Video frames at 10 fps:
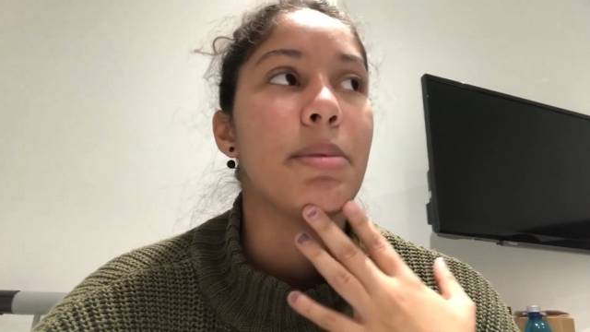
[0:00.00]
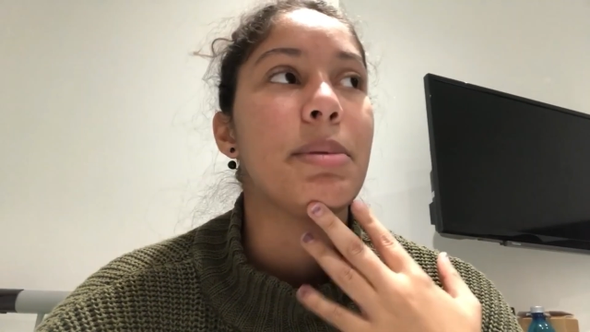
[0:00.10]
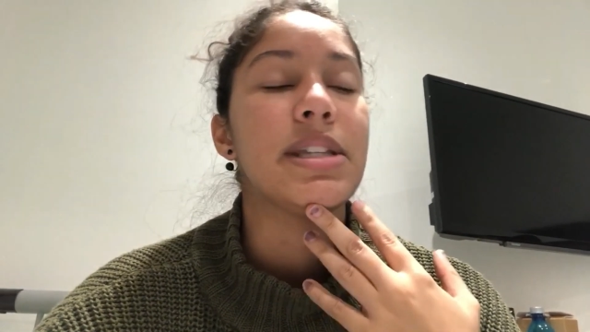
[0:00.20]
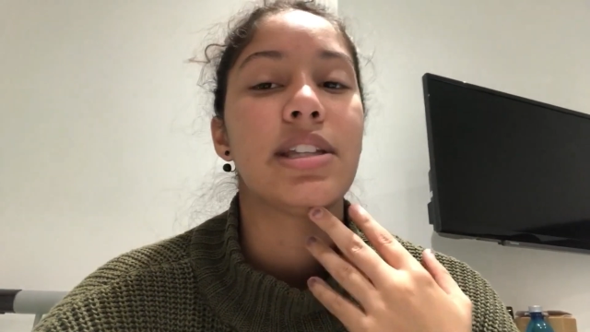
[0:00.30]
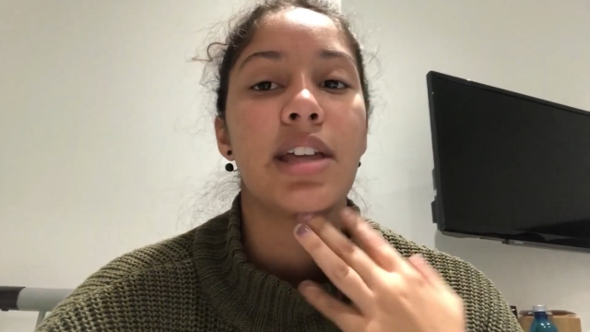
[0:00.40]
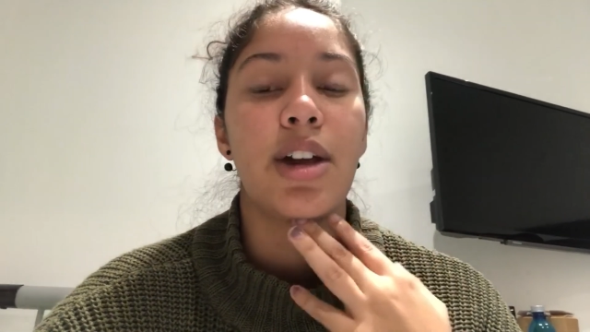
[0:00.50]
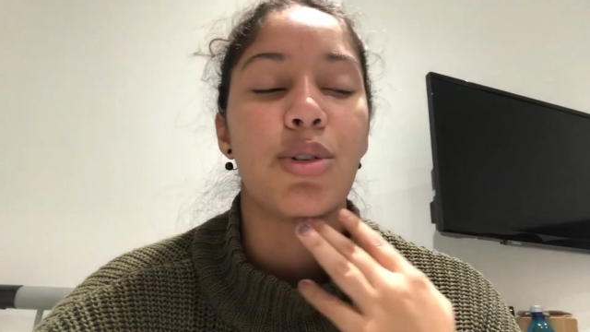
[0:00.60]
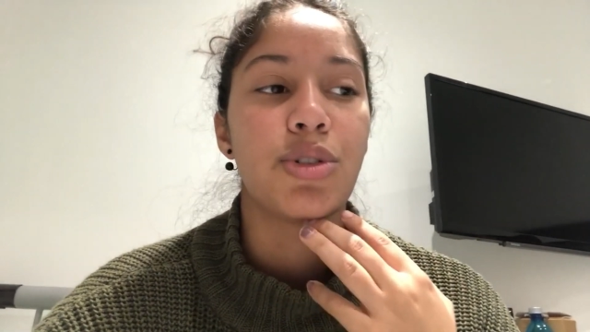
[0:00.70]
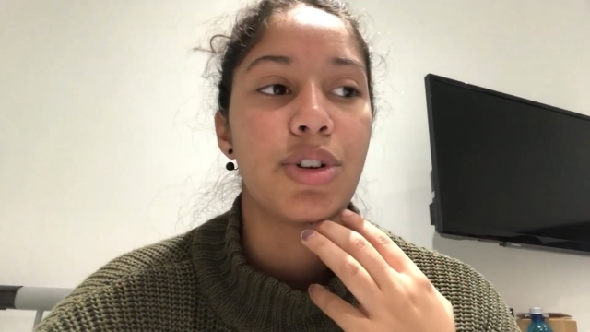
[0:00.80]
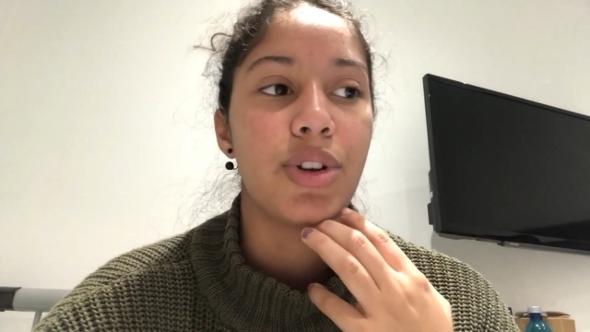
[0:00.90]
But basically, I
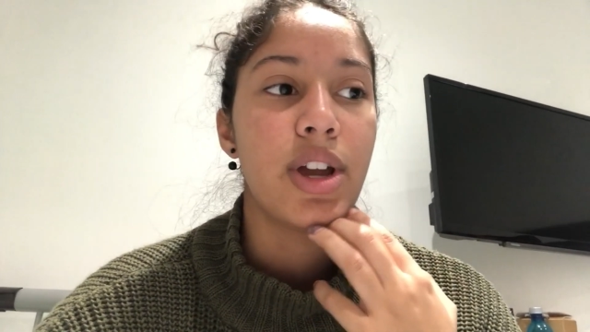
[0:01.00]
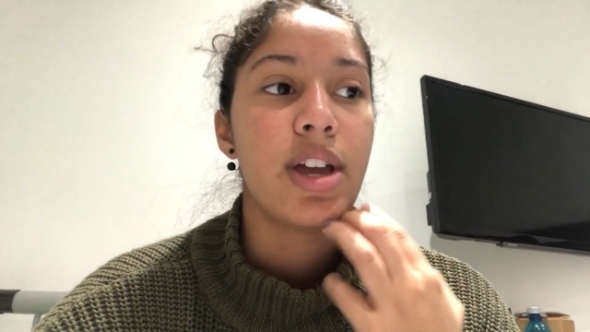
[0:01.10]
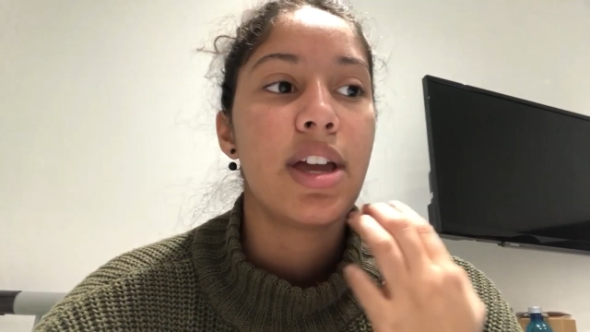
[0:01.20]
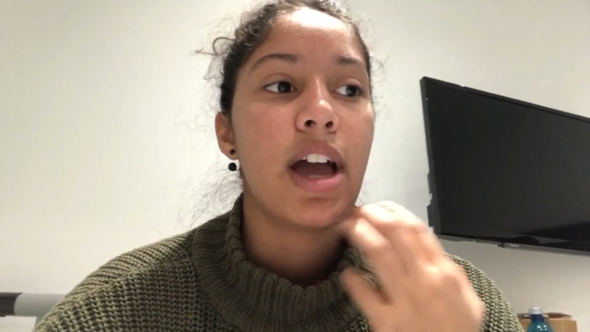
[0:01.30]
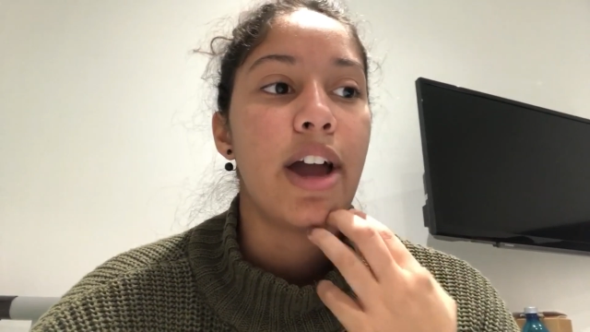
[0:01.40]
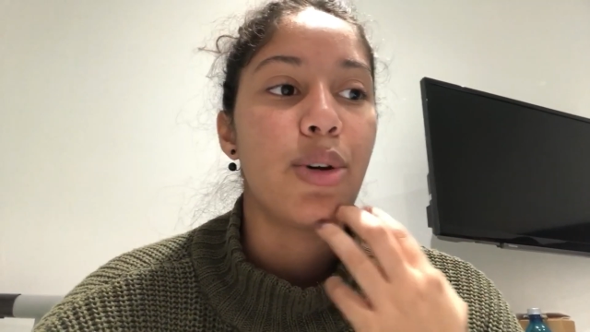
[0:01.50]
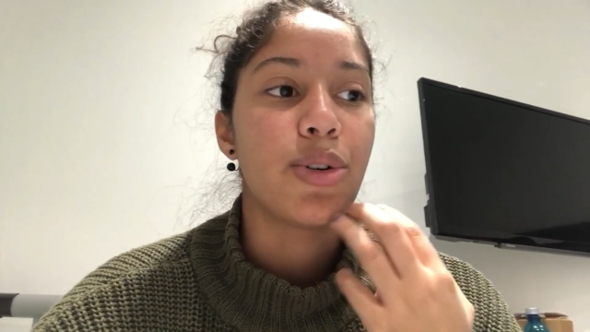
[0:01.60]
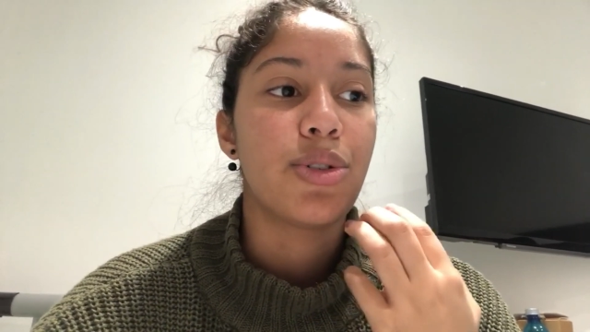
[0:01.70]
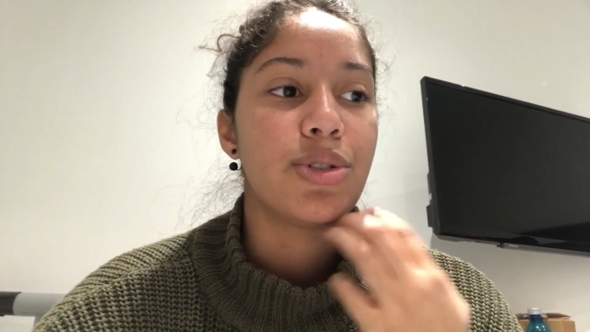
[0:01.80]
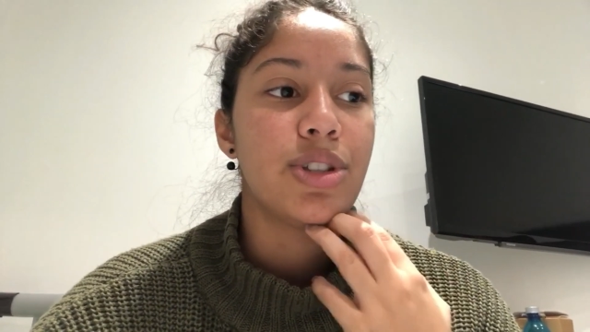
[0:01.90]

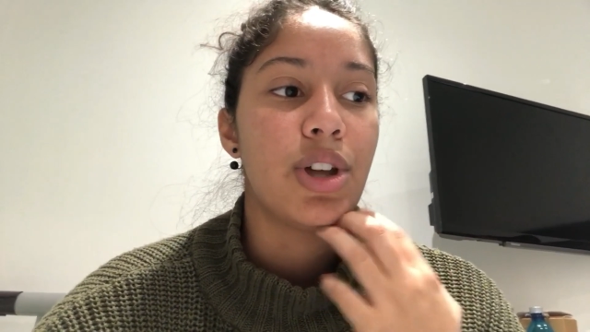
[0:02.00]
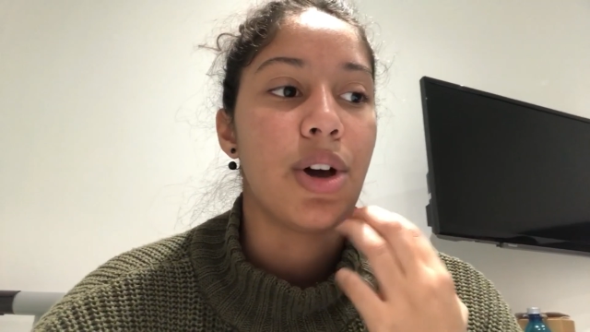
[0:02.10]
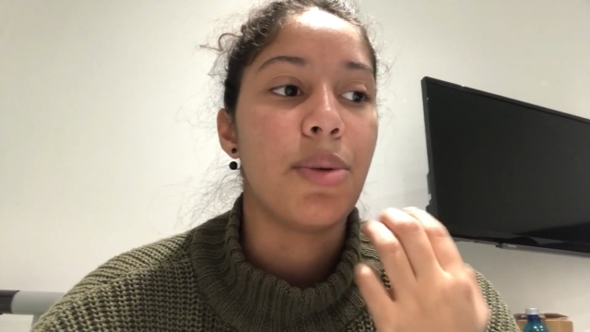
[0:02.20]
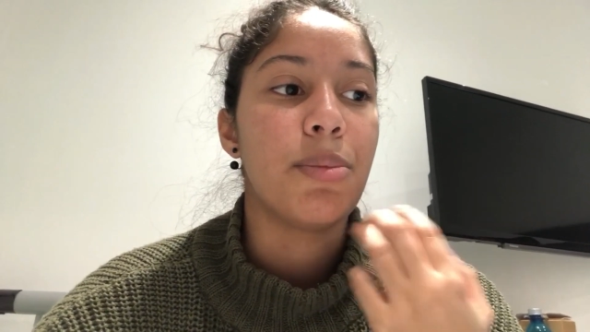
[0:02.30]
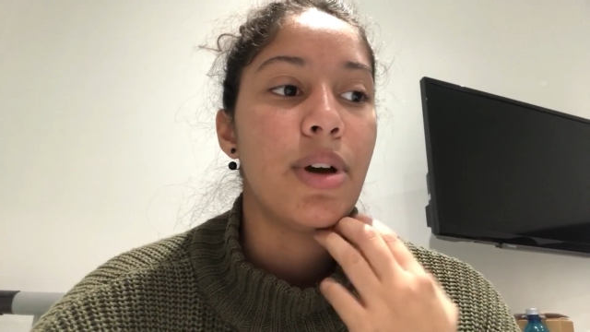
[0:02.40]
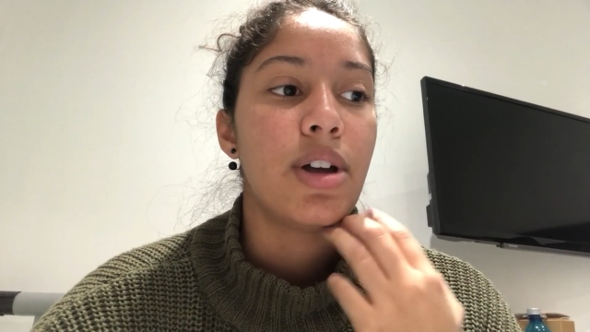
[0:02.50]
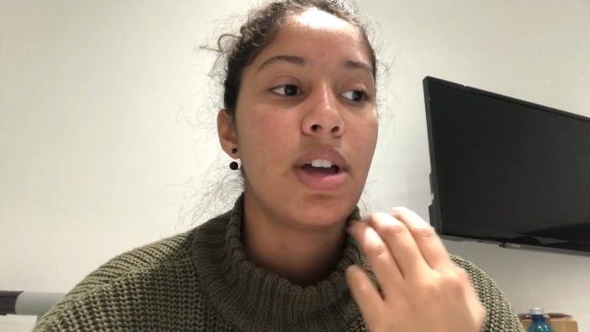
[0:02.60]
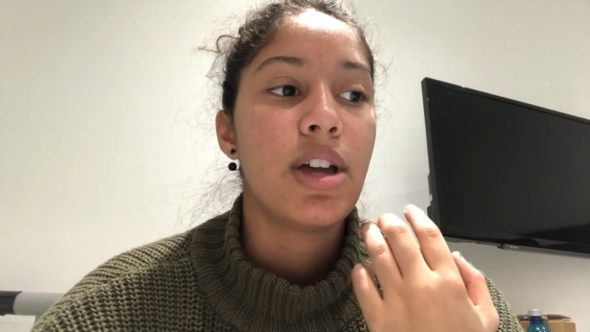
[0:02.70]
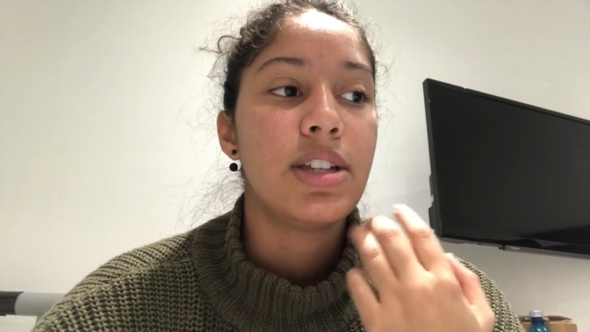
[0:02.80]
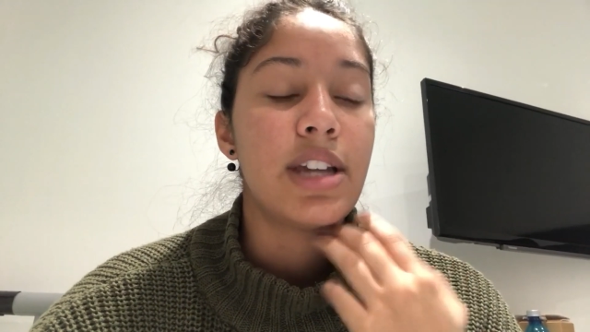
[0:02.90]
ordered some
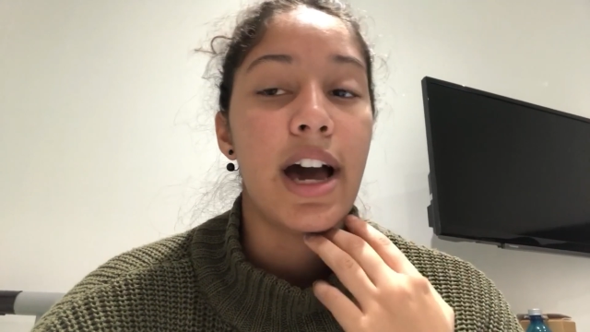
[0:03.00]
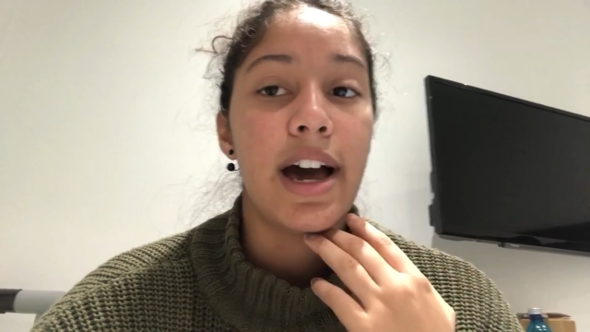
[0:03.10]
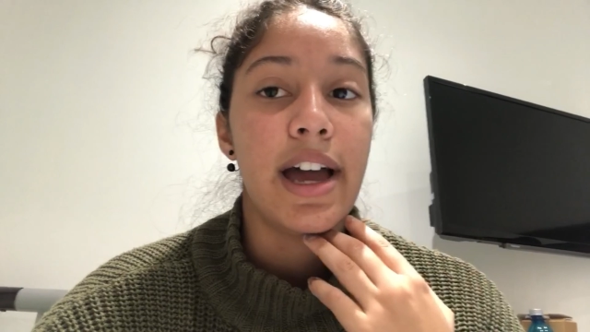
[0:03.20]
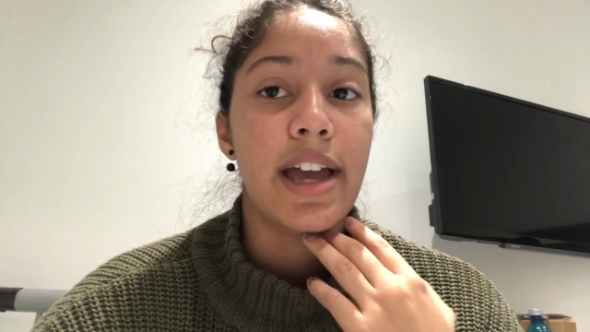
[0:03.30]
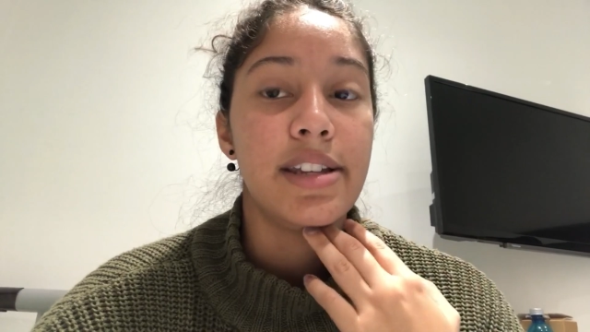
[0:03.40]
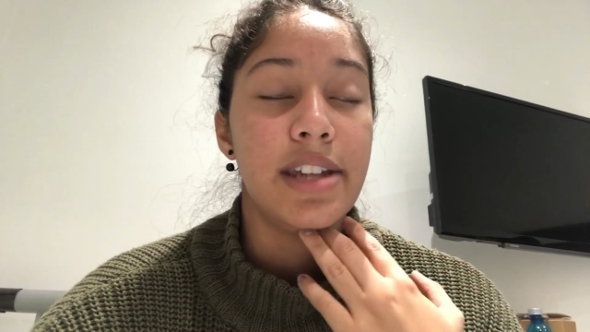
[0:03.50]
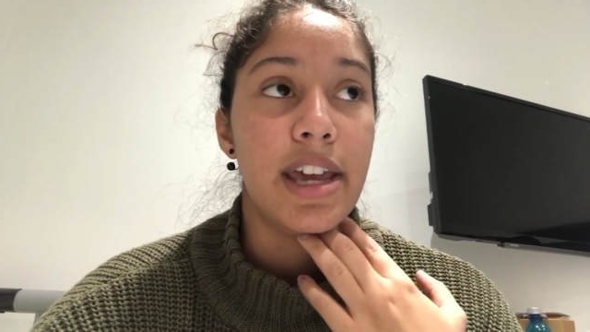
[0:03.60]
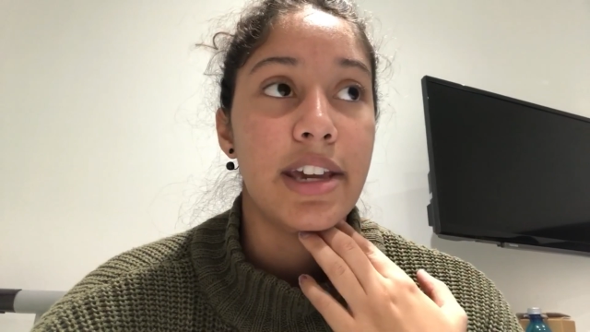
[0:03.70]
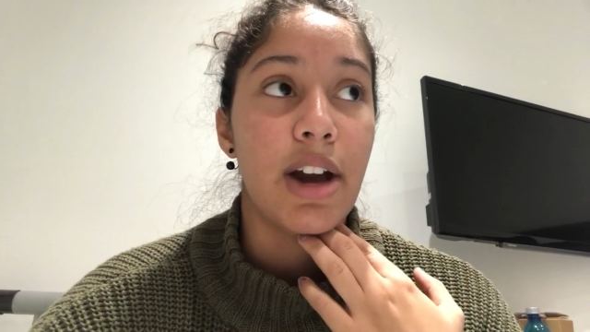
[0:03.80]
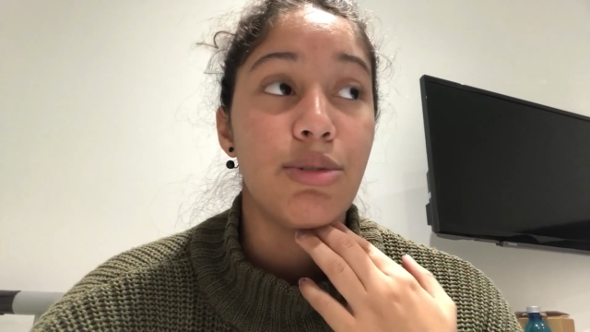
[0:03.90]
Thai
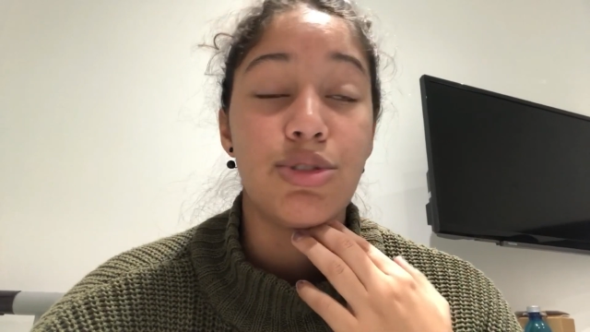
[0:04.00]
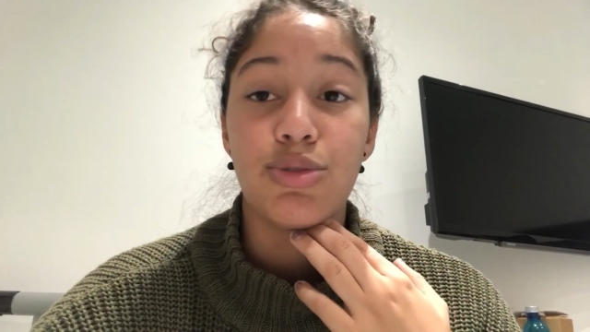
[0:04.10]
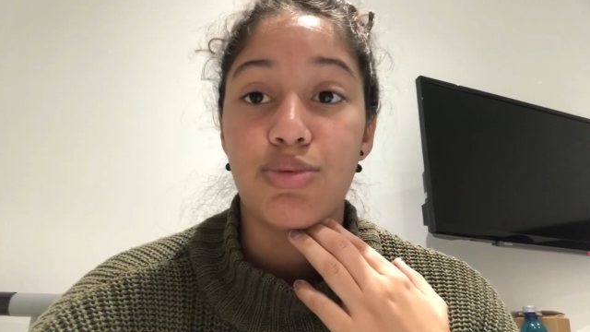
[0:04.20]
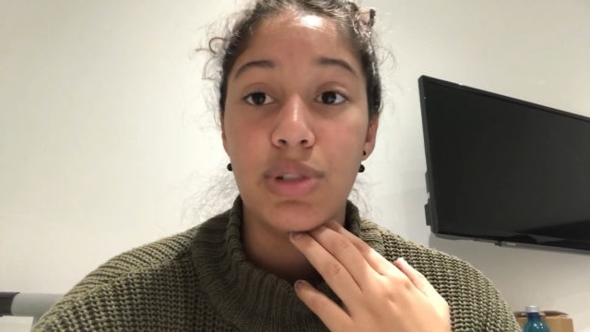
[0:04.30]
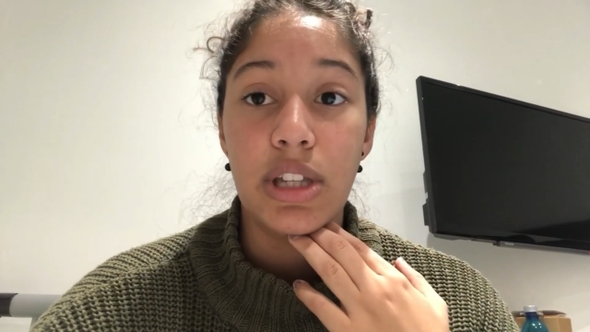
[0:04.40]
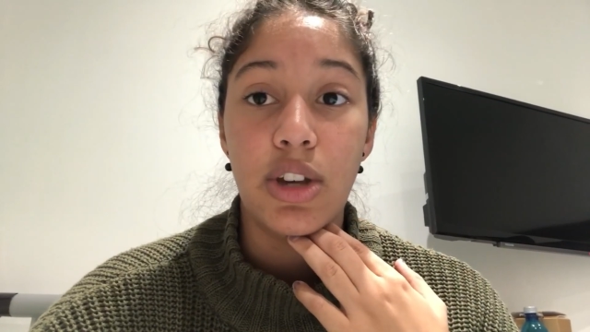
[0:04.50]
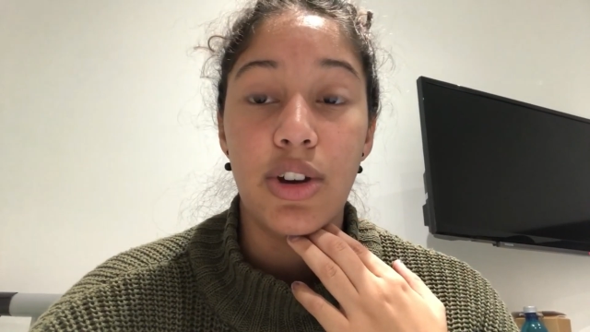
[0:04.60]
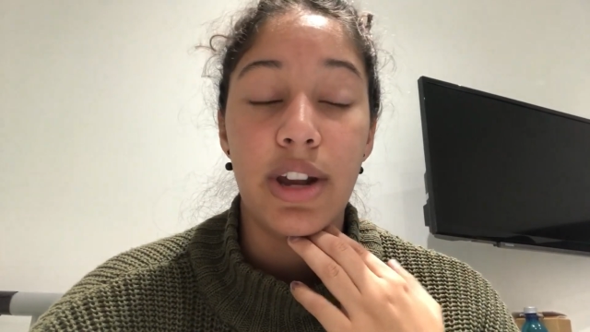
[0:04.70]
takeout, which was really good.